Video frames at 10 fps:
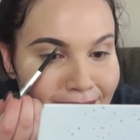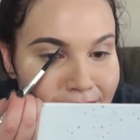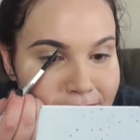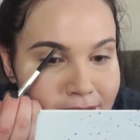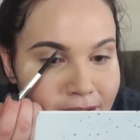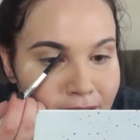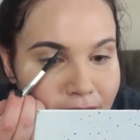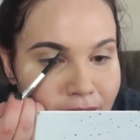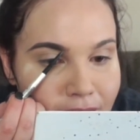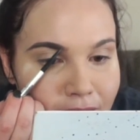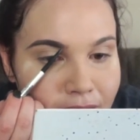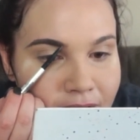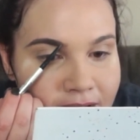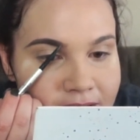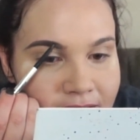So
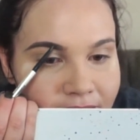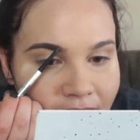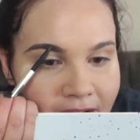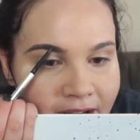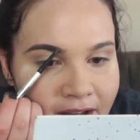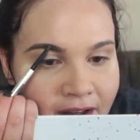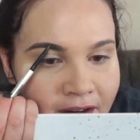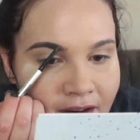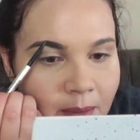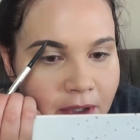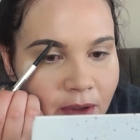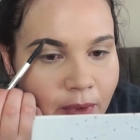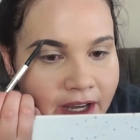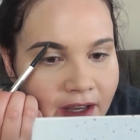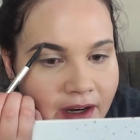let's see if I can keep it the
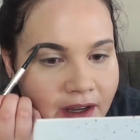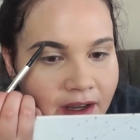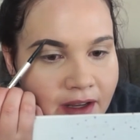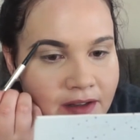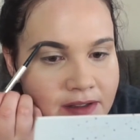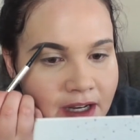way it is.